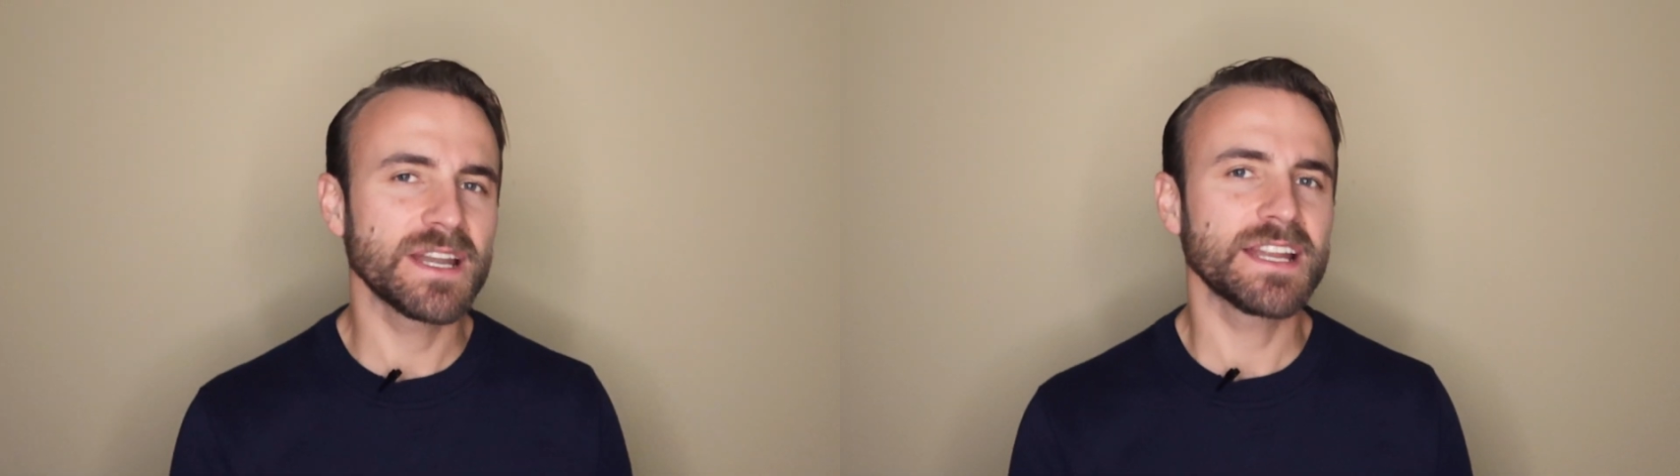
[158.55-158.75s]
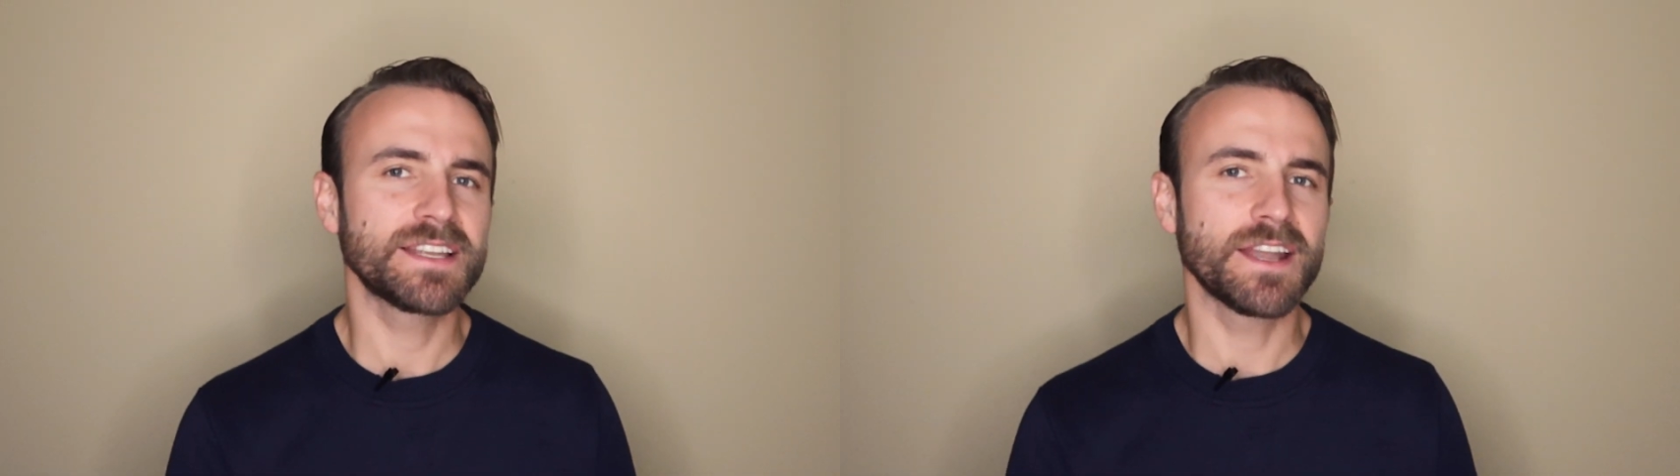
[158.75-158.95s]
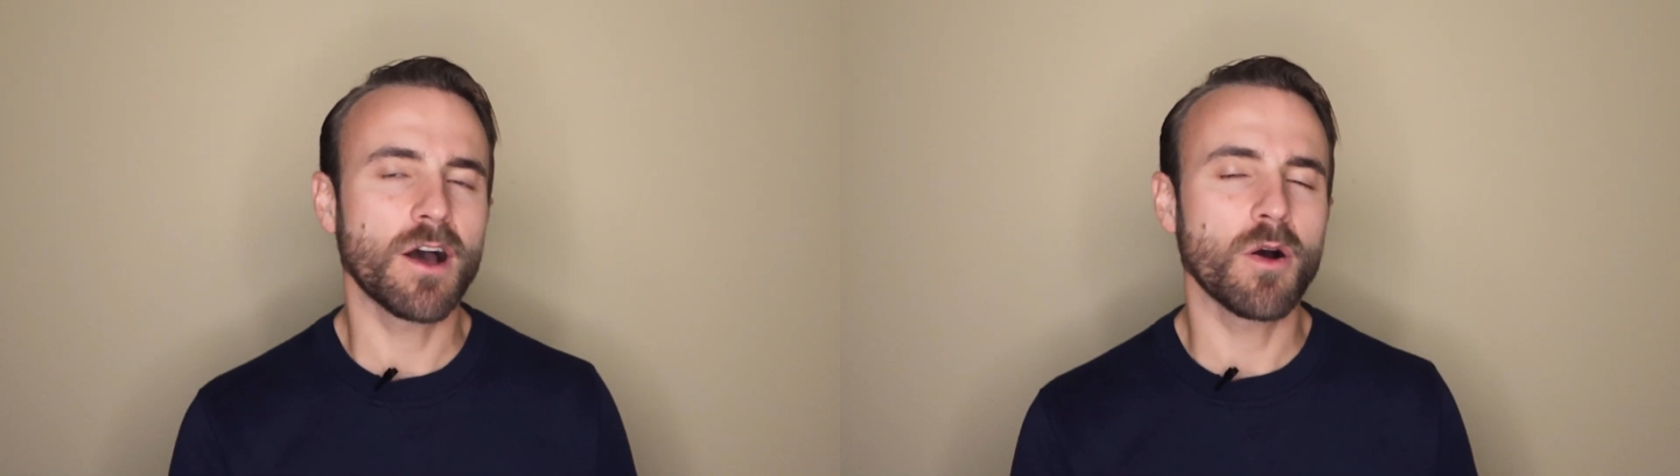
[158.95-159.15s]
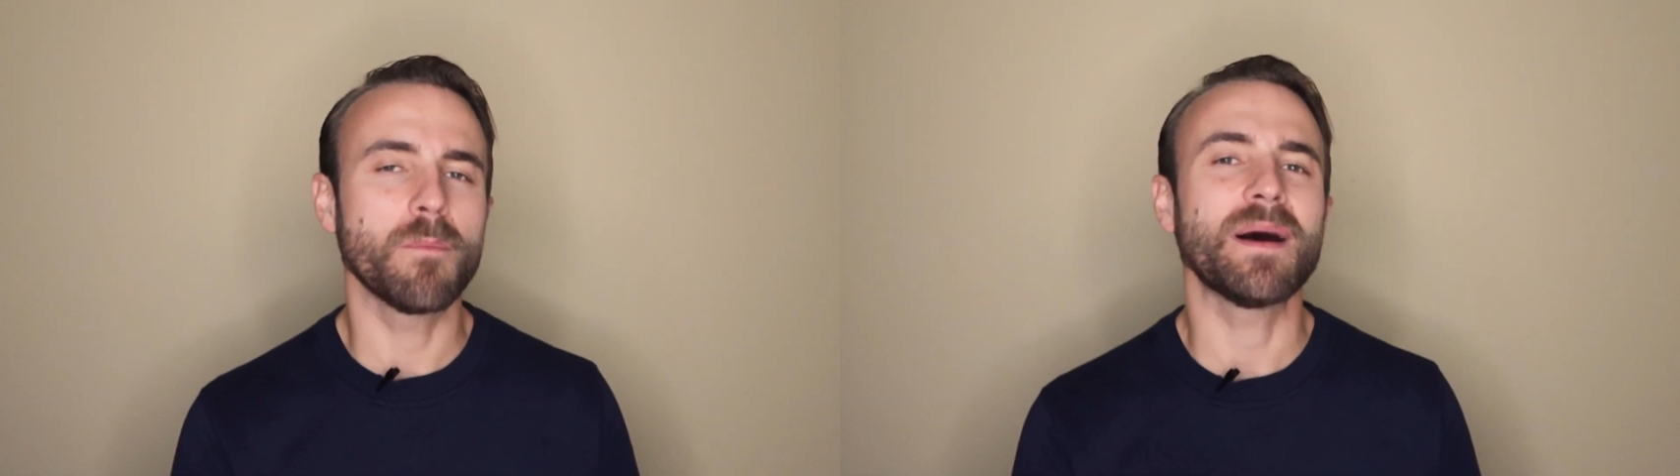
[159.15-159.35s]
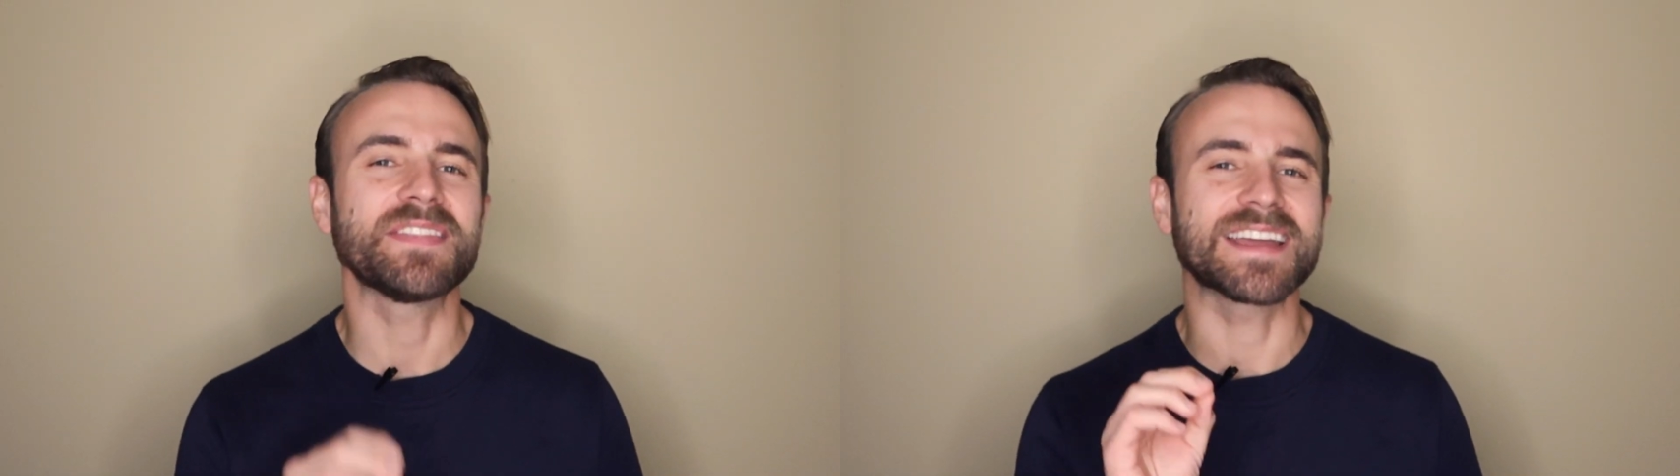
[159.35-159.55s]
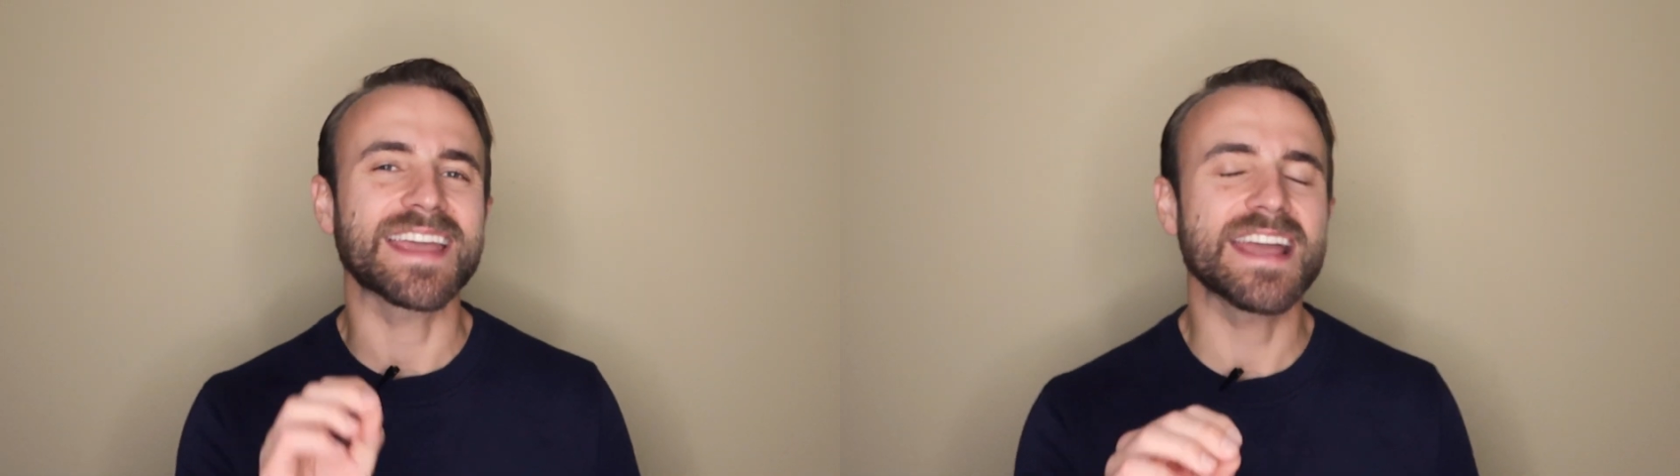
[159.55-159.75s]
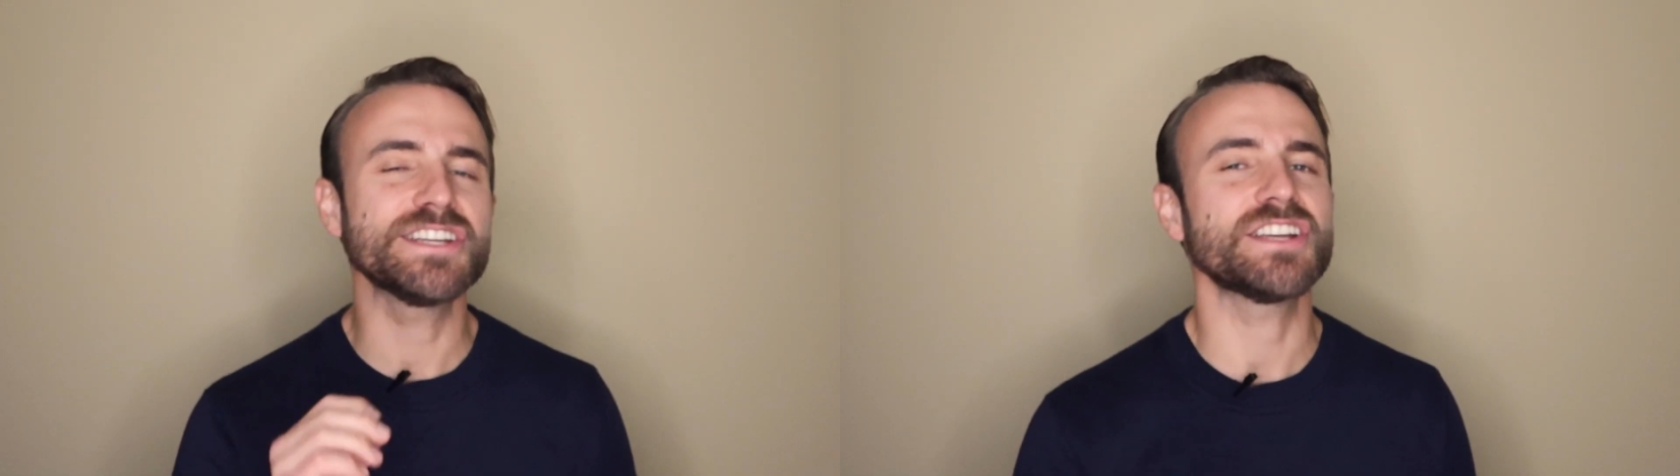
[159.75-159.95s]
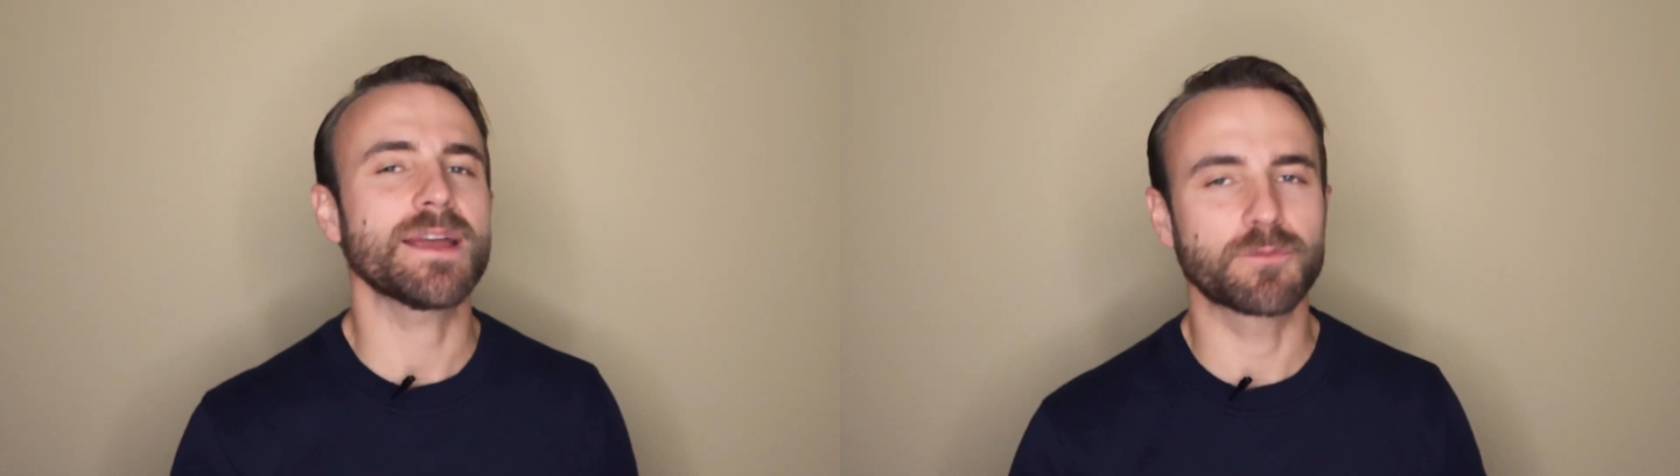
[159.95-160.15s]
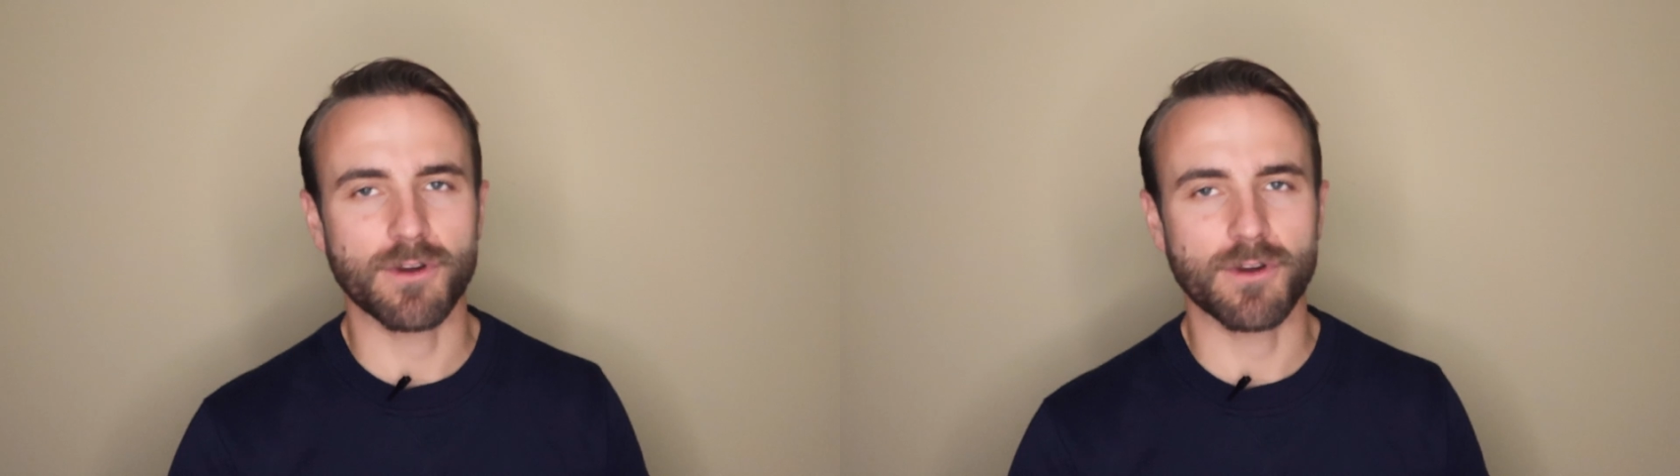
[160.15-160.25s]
we need to know about the K-shaped